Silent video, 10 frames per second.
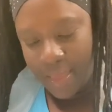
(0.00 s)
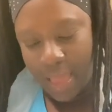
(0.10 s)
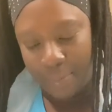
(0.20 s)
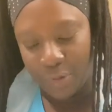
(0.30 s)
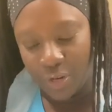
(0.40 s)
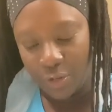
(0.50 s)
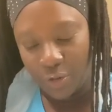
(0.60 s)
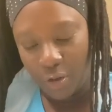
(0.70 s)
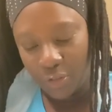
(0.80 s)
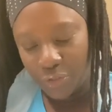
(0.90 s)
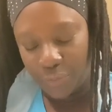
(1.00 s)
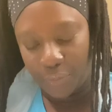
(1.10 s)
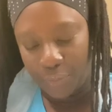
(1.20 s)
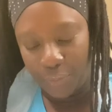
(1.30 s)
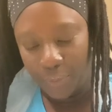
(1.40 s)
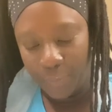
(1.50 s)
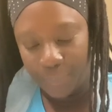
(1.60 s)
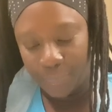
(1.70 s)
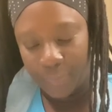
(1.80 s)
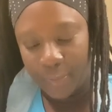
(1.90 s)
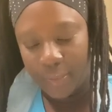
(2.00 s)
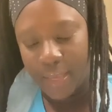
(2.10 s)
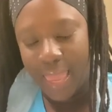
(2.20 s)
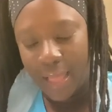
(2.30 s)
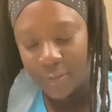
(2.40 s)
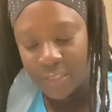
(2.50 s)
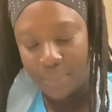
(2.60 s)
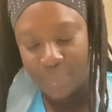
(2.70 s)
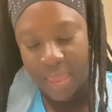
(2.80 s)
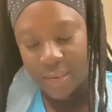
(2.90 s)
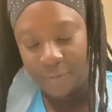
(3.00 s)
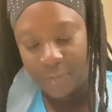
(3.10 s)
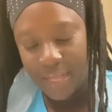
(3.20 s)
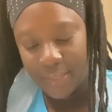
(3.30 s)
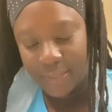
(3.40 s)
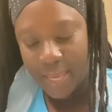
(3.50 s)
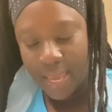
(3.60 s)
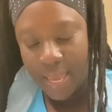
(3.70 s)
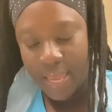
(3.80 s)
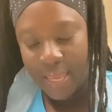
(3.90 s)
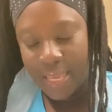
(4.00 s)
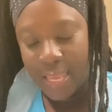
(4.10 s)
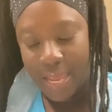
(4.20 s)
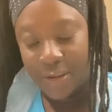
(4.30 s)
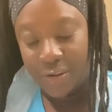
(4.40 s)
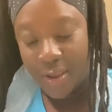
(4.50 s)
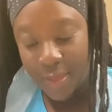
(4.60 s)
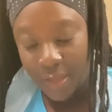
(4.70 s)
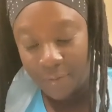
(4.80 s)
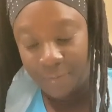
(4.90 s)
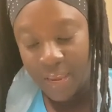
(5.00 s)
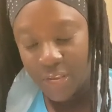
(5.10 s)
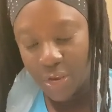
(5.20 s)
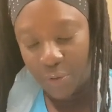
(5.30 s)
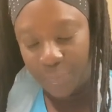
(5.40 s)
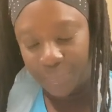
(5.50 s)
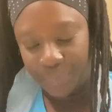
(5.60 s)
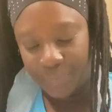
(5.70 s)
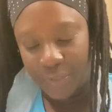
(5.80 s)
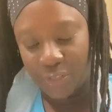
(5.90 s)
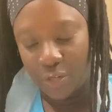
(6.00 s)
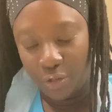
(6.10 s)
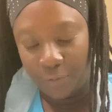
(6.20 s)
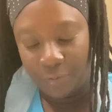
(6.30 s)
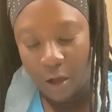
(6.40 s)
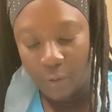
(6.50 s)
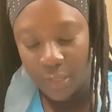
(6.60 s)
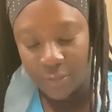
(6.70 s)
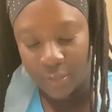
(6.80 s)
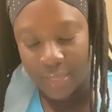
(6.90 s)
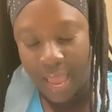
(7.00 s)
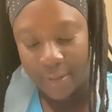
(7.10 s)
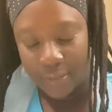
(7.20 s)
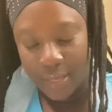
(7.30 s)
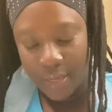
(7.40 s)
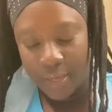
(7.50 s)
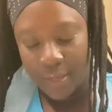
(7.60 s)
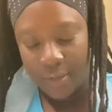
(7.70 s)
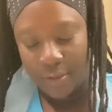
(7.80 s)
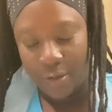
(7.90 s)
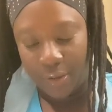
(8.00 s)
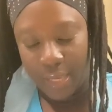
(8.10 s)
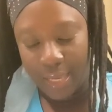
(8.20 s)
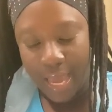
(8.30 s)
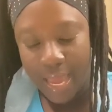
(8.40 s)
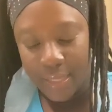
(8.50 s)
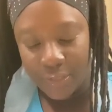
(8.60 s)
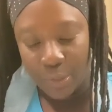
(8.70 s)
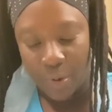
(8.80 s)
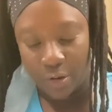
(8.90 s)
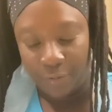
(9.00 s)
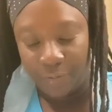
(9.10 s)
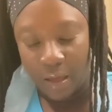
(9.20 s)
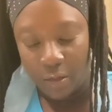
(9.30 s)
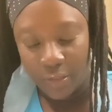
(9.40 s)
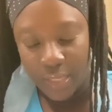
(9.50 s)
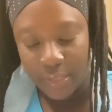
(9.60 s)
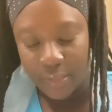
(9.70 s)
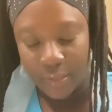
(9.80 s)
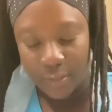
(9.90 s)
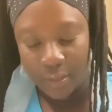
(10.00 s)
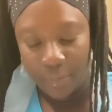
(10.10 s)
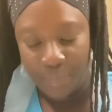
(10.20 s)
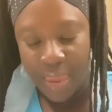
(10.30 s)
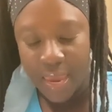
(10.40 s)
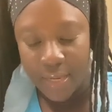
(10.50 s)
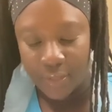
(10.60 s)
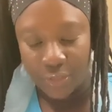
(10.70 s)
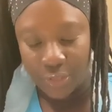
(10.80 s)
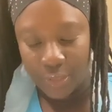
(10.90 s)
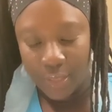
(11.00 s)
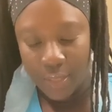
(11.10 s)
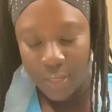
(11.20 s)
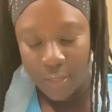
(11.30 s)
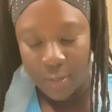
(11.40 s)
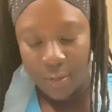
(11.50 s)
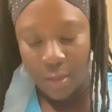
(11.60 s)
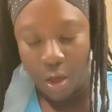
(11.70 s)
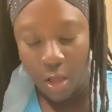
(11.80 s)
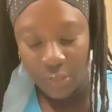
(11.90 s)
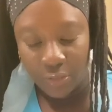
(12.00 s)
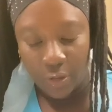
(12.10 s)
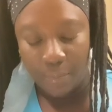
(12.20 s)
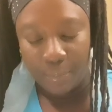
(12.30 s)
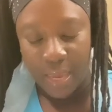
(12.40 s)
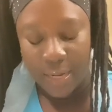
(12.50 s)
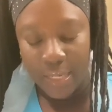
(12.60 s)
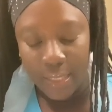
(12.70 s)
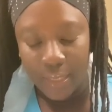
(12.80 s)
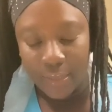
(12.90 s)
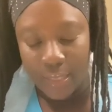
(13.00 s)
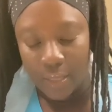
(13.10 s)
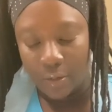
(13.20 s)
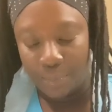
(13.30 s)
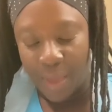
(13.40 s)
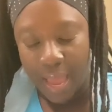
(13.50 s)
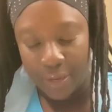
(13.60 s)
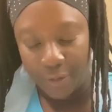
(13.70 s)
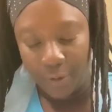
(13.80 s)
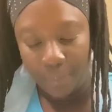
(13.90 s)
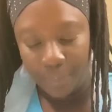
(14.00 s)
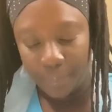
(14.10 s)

I'm gonna go through the healthy benefits in another video, so look forward to that. Okay guys, you want to follow this page. Also, my link is in the bio.